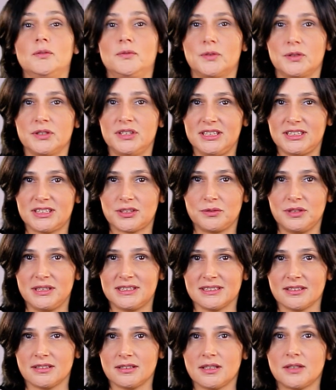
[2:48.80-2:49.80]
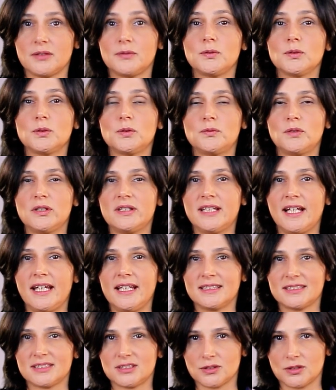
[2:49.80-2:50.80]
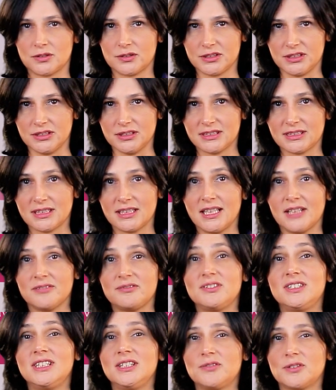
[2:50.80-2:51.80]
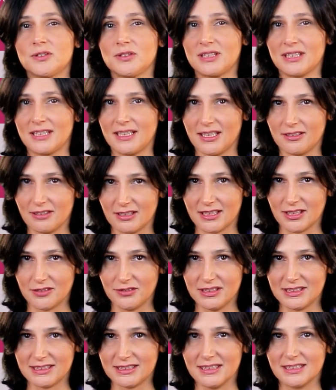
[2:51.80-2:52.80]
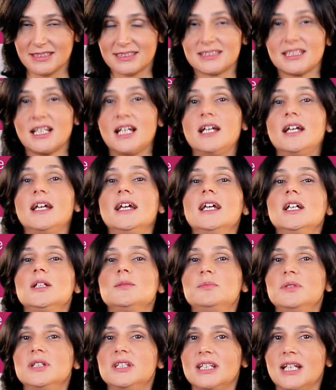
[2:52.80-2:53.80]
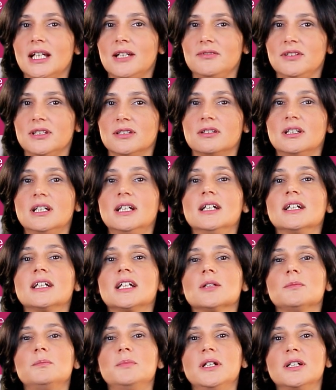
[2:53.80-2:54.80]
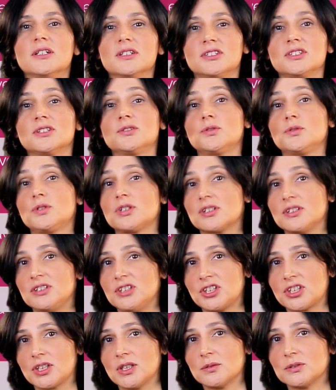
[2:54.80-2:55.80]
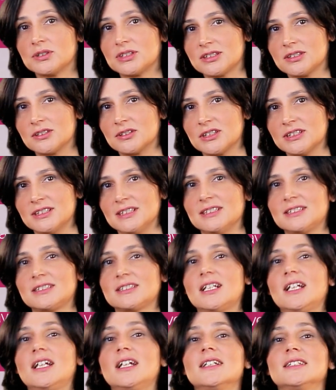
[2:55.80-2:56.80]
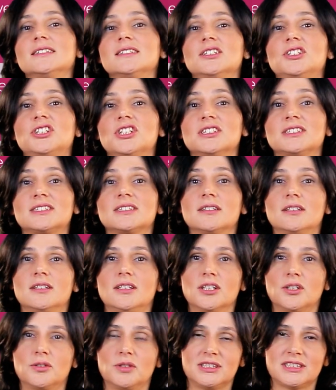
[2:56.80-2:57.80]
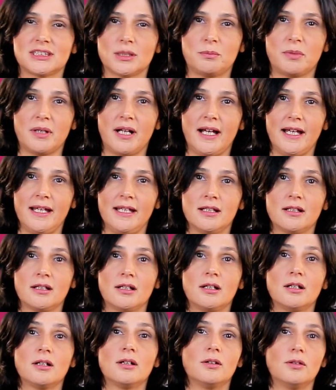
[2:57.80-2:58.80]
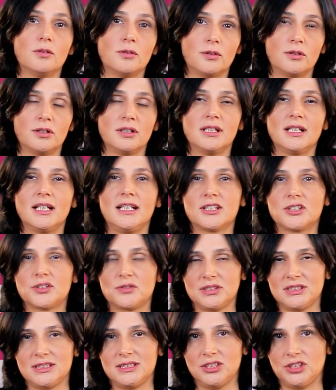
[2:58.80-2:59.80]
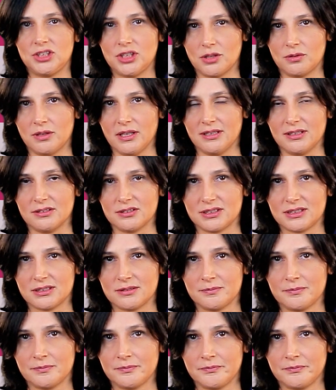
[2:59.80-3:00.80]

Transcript: For this reason, photovoltaic sources have different characteristics and behavior compared to traditional sources, such as the grid supply or electricity generators.